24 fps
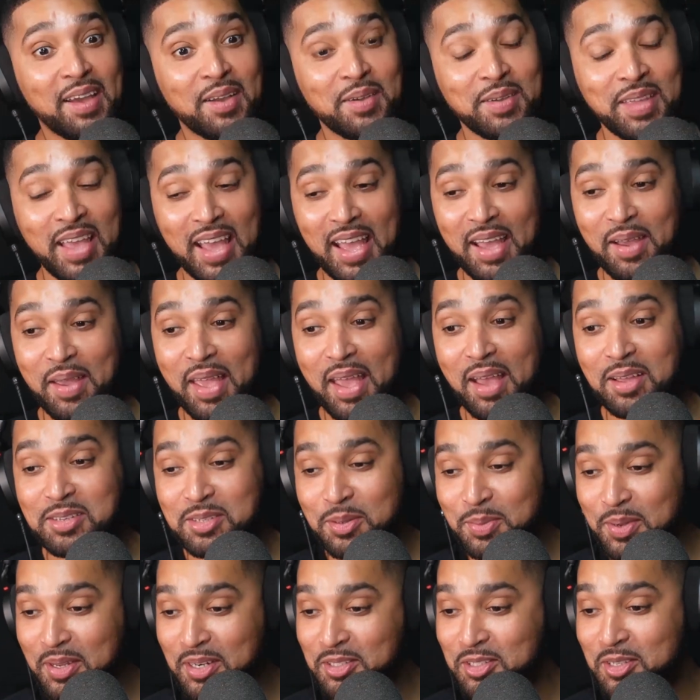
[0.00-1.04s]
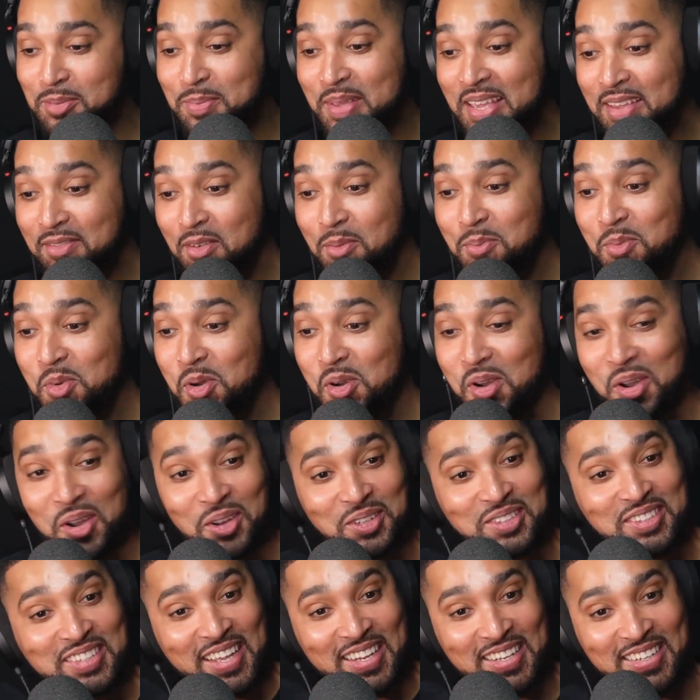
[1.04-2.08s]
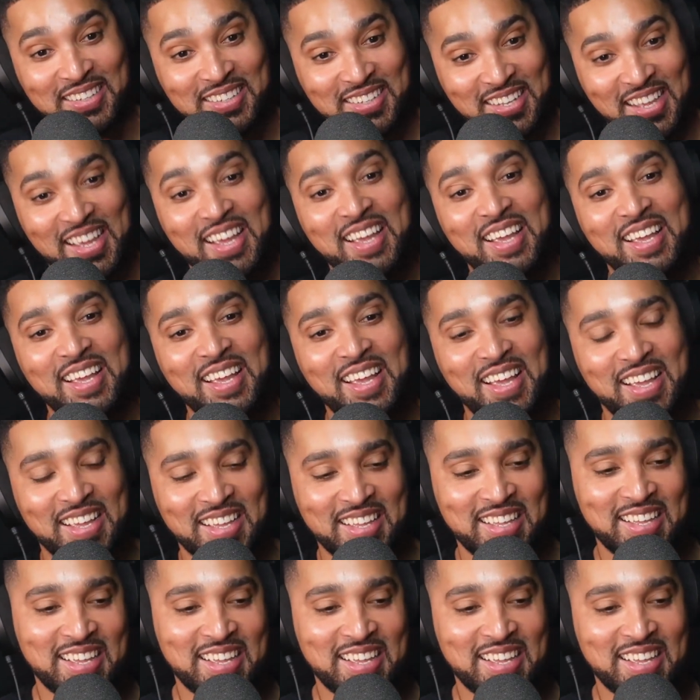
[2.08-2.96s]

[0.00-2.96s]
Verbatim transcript: yeah. yeah, yeah. yeah. So we're, we're going to do even more content. Yeah, we're yeah, close yeah, to hitting yeah. a